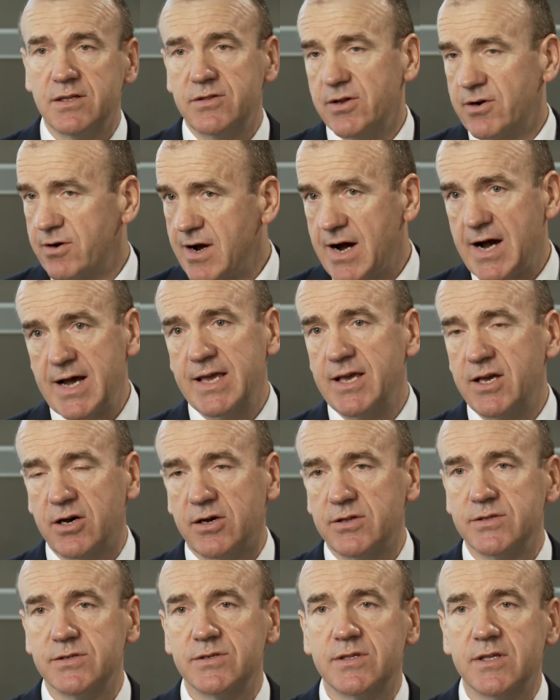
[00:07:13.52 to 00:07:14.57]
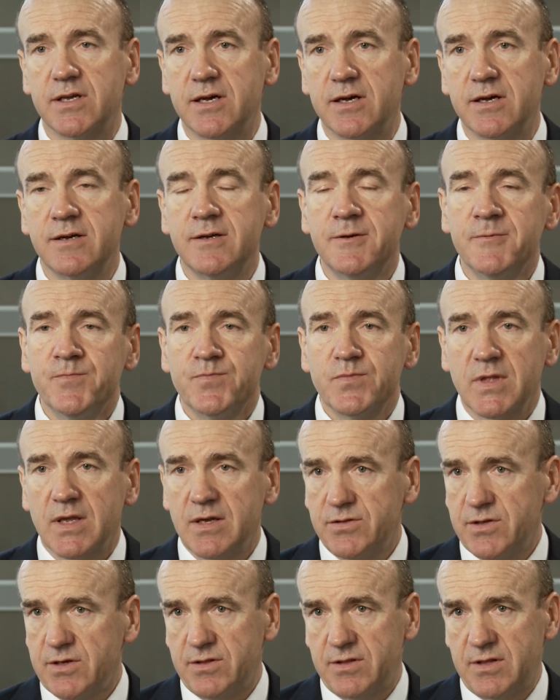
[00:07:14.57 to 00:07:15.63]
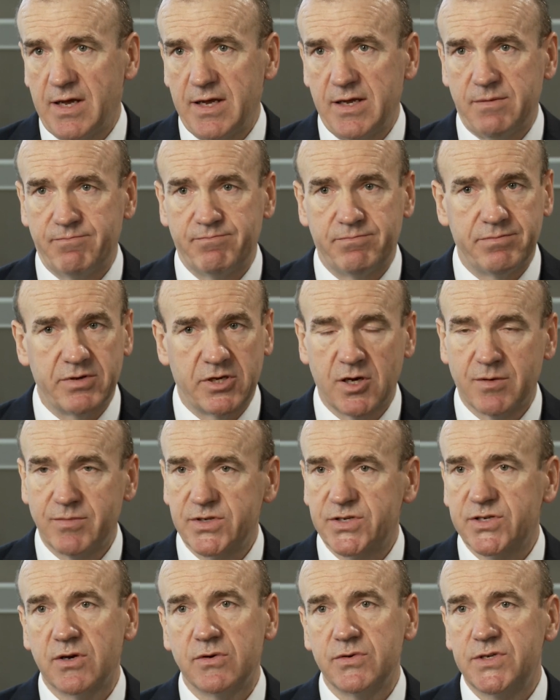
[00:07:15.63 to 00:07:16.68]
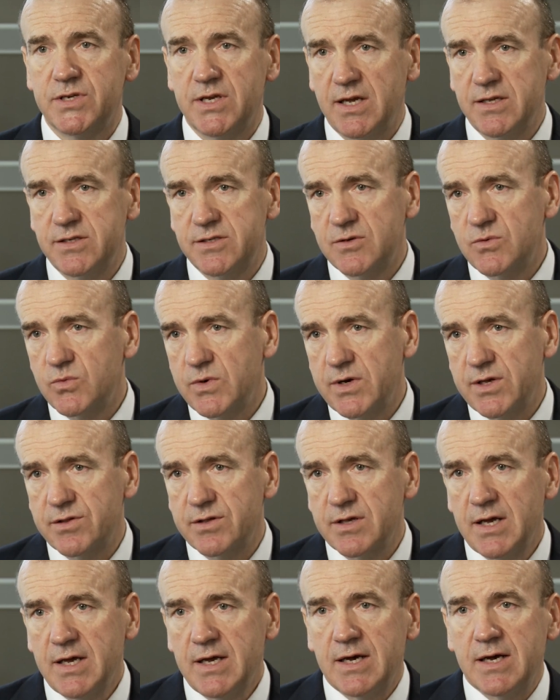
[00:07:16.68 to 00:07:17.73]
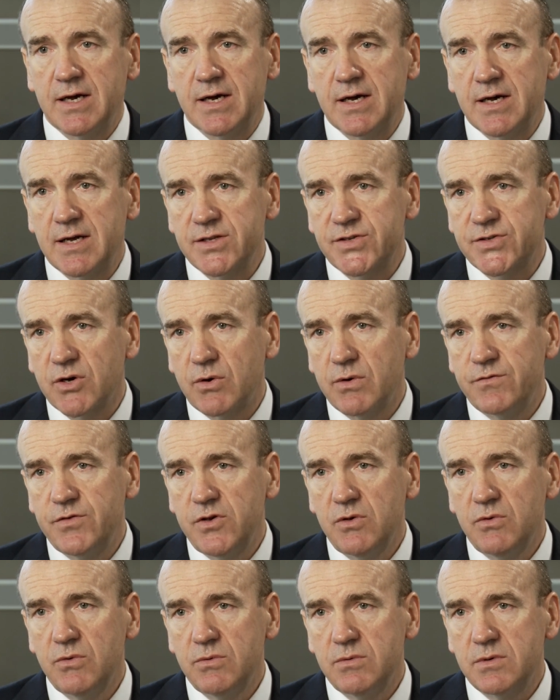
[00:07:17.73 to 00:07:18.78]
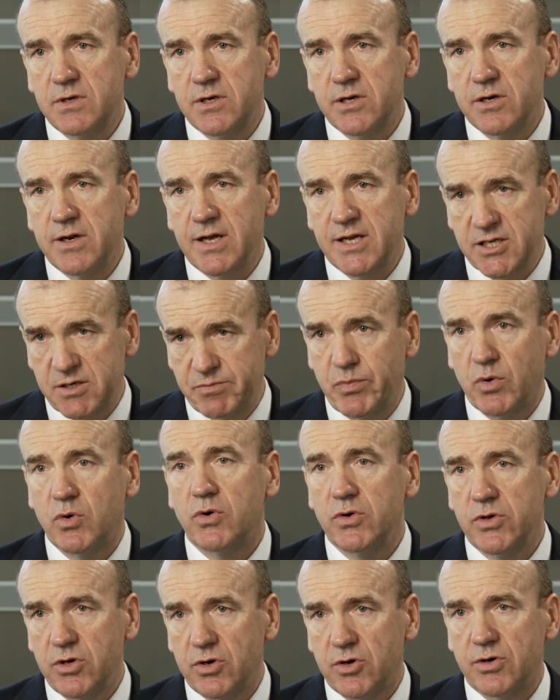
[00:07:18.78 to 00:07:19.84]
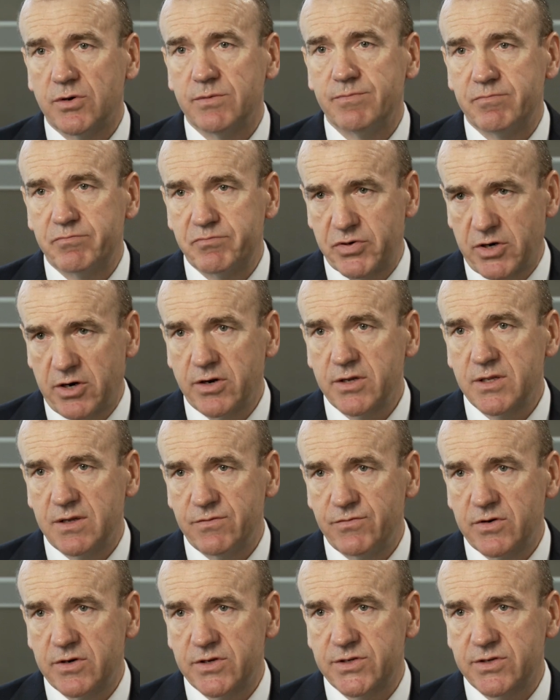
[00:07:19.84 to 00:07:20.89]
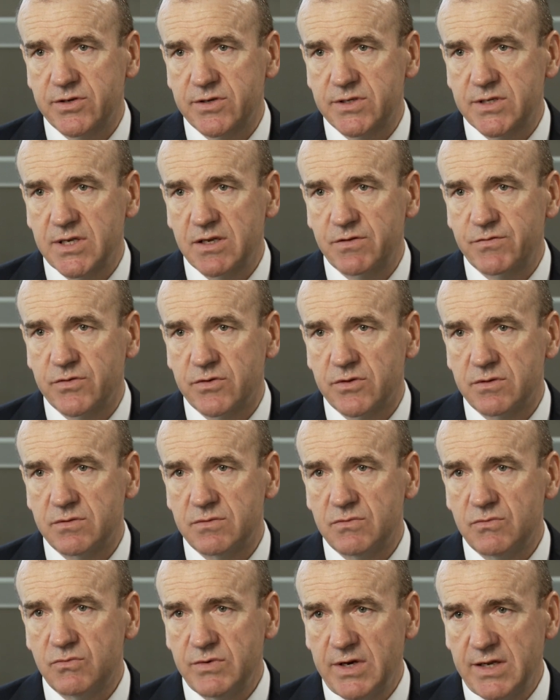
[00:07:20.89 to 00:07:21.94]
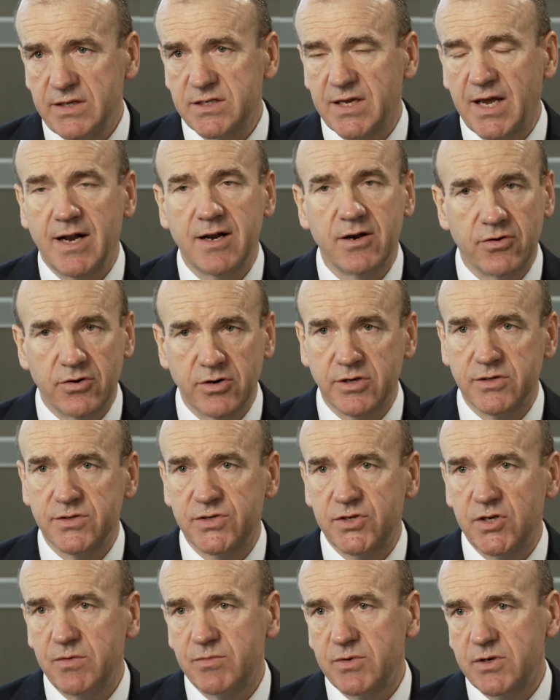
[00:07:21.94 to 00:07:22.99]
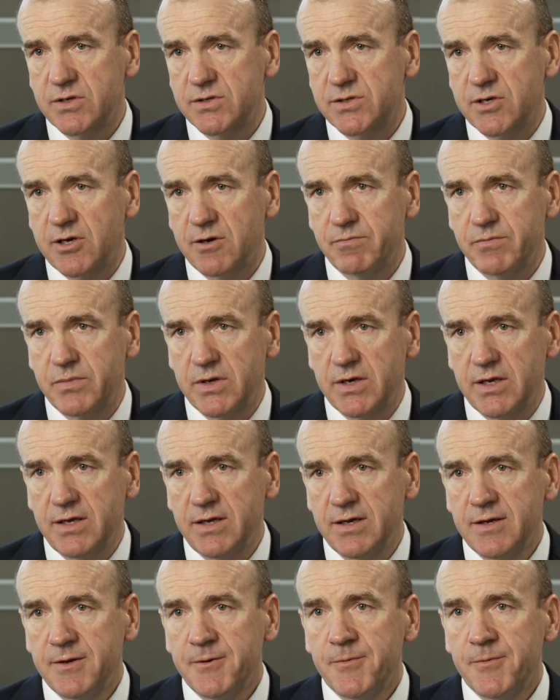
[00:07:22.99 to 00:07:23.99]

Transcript: There are icons there that they become associated with. So if you can export your product, if you're a successful retailer or a consumer goods company,